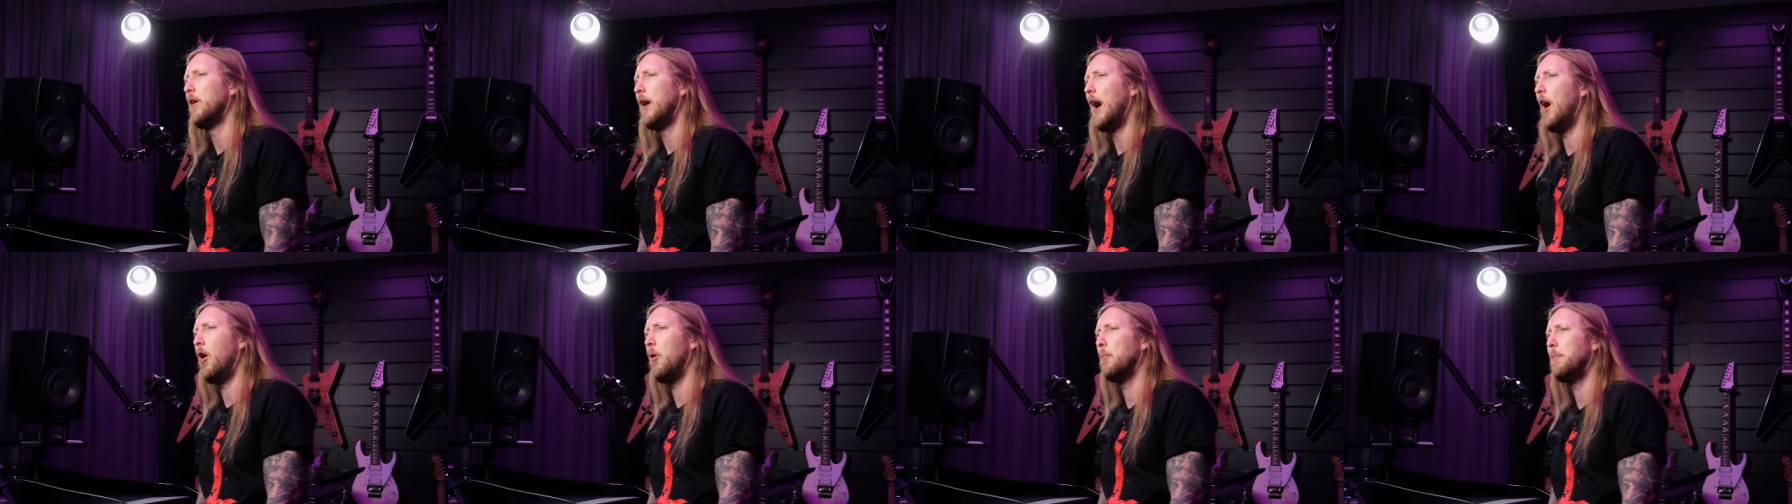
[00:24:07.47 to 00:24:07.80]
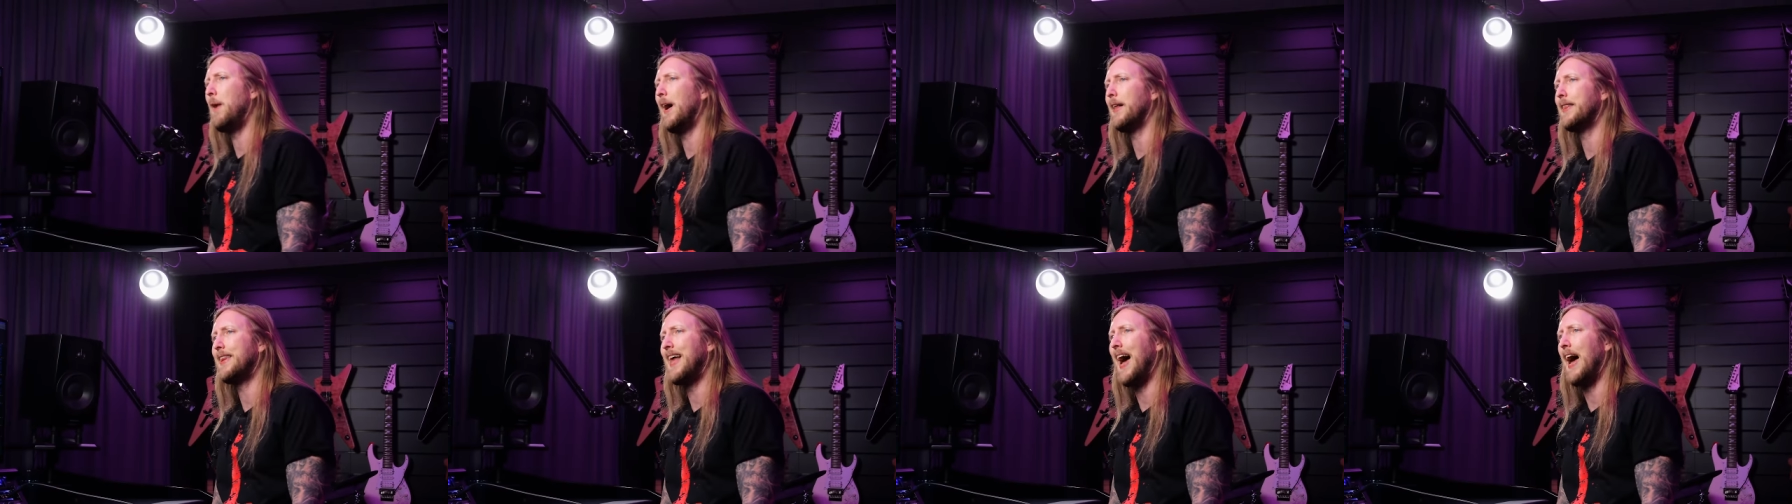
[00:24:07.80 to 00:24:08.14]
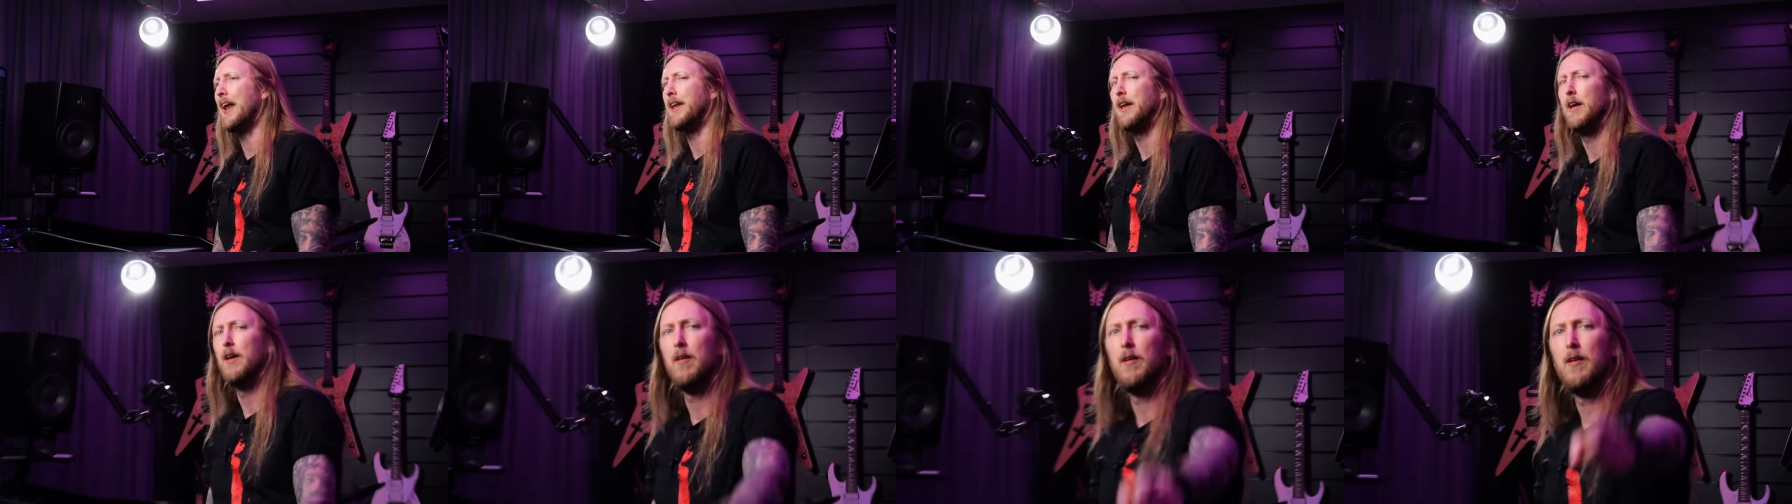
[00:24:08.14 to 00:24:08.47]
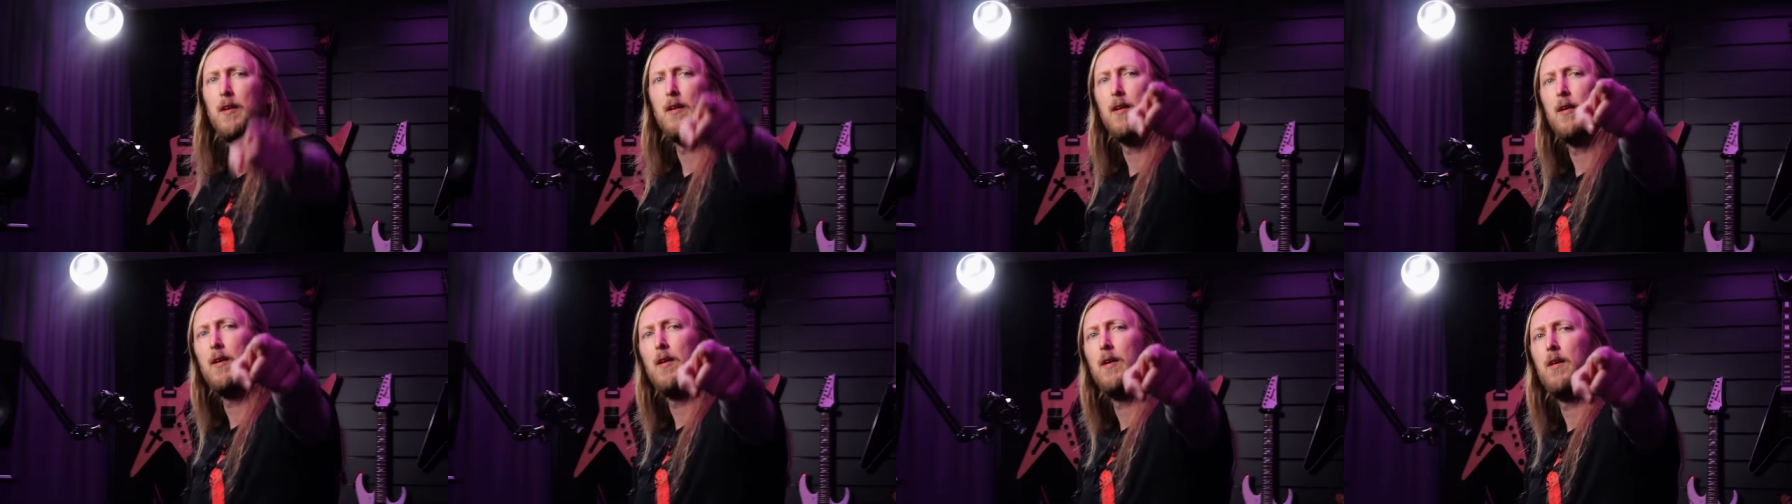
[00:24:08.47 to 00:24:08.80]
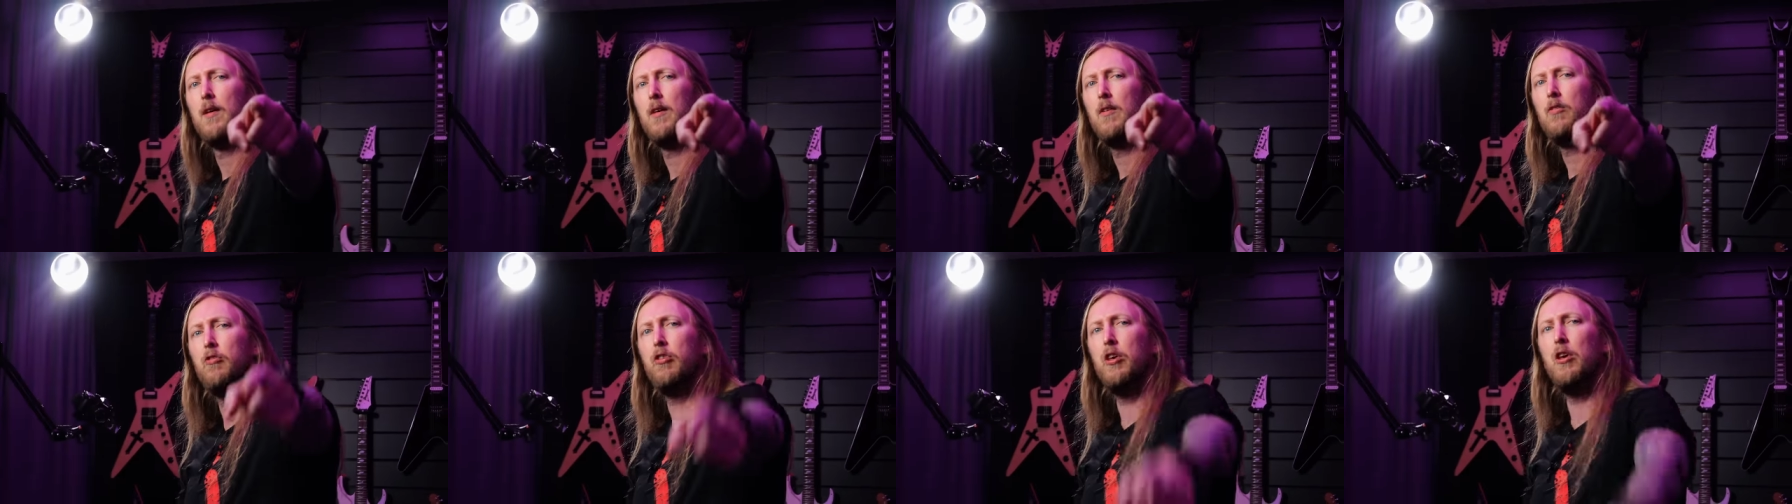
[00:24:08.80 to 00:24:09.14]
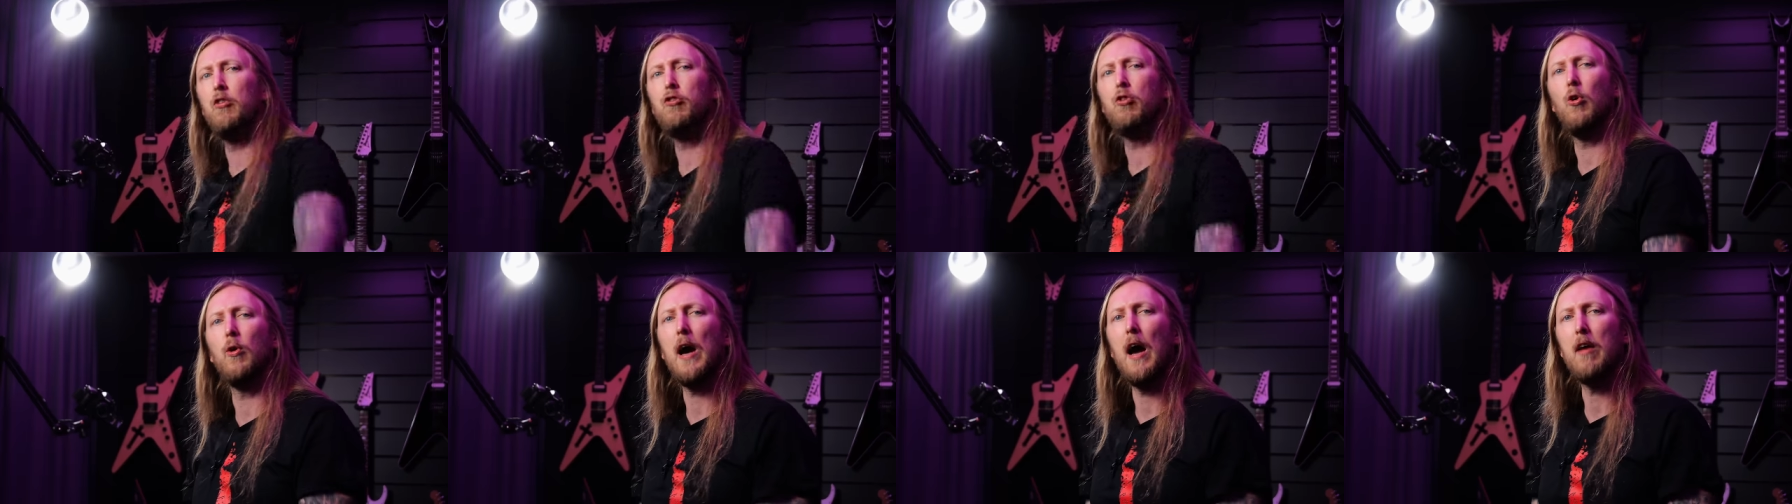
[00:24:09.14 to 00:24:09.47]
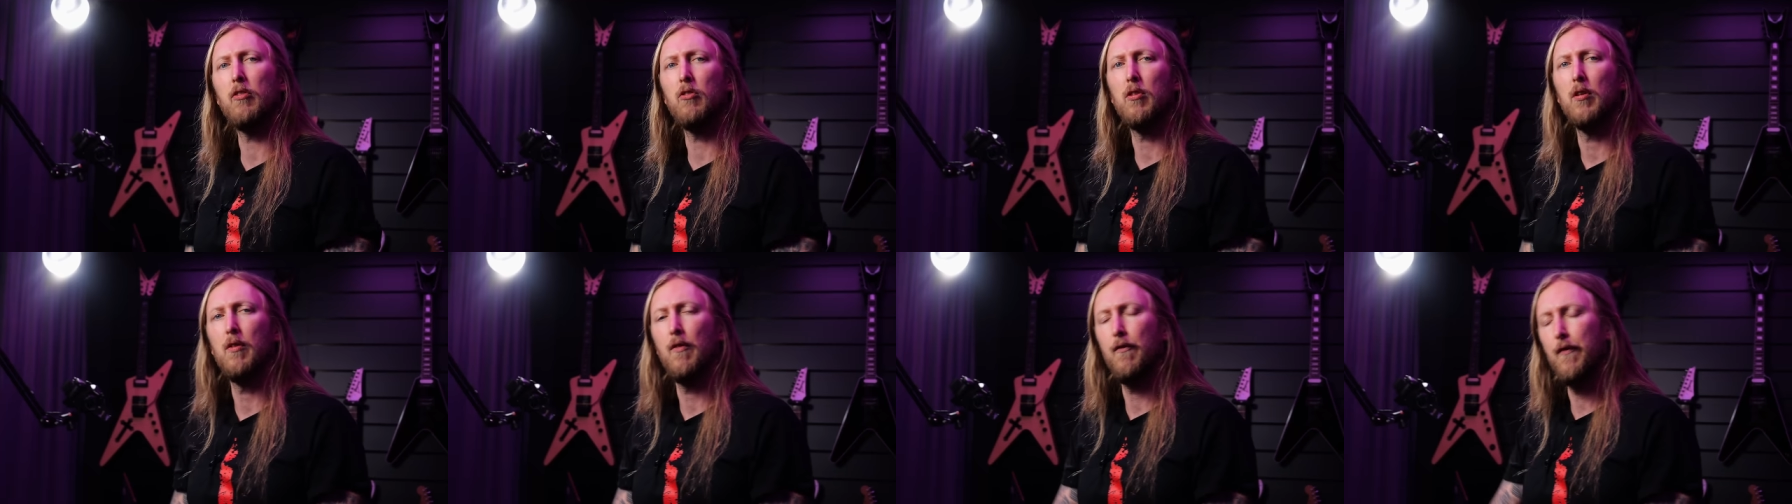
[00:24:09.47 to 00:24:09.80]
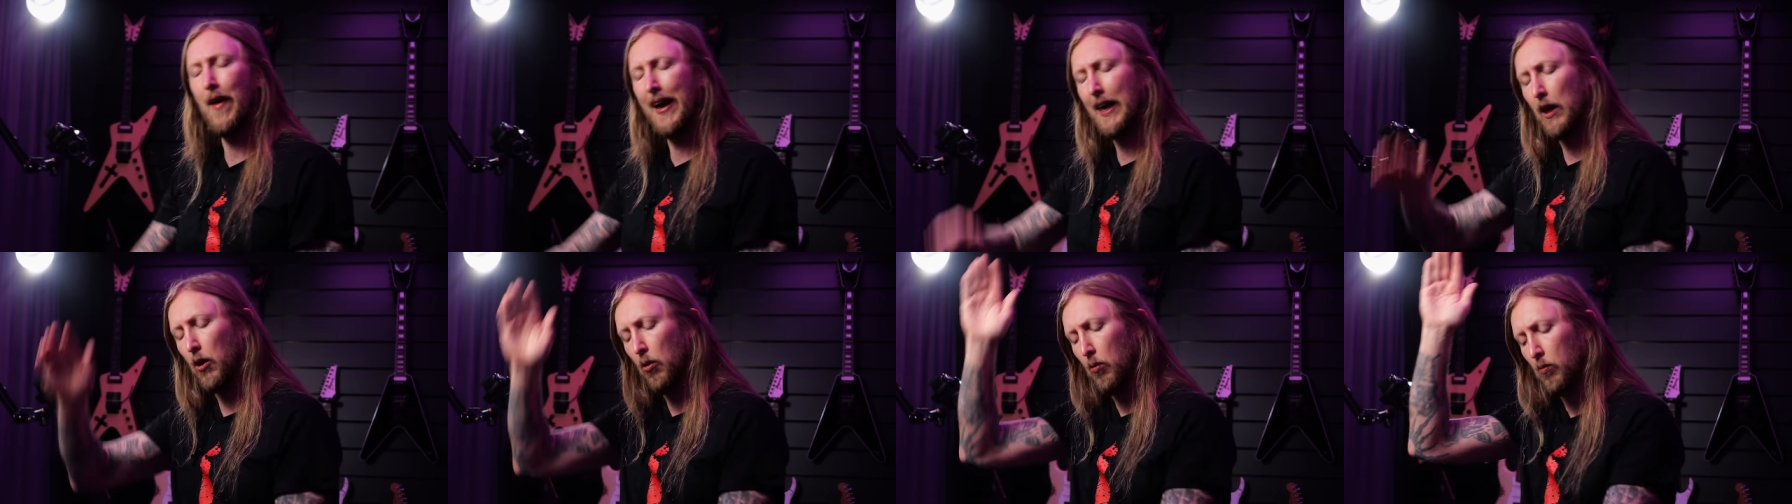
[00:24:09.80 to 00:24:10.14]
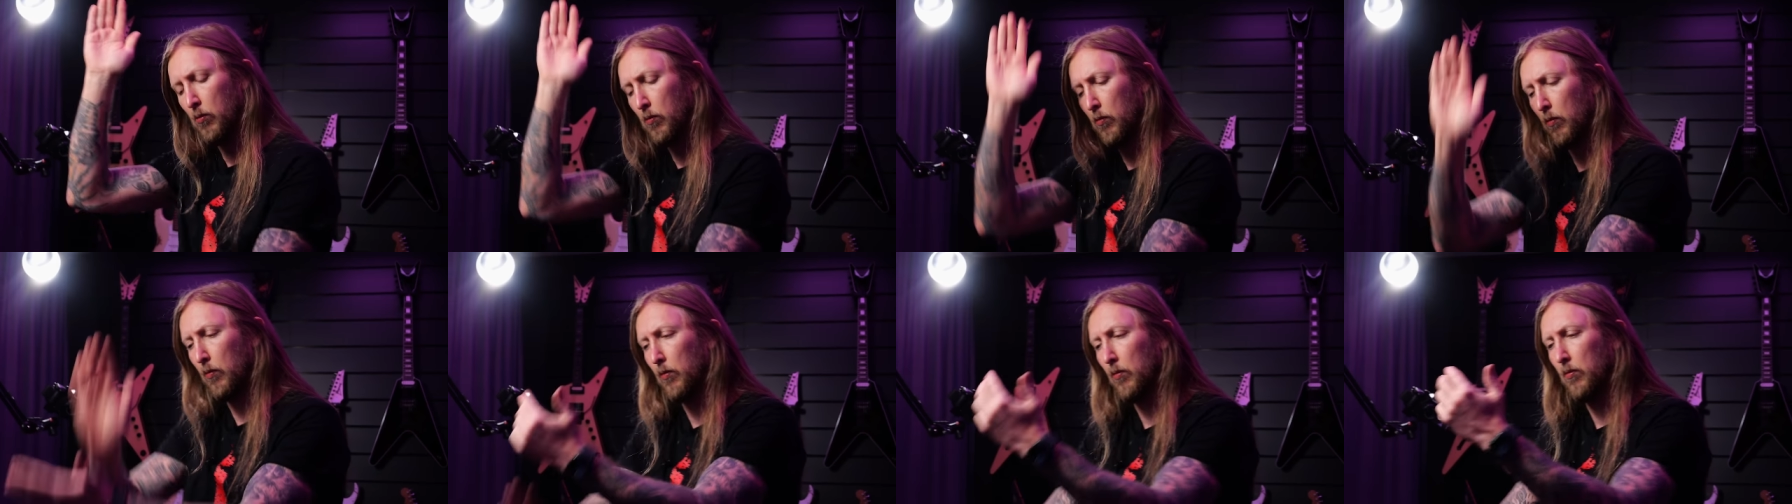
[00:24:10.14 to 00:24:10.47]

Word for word: How about that? See you soon, guys. Thank you.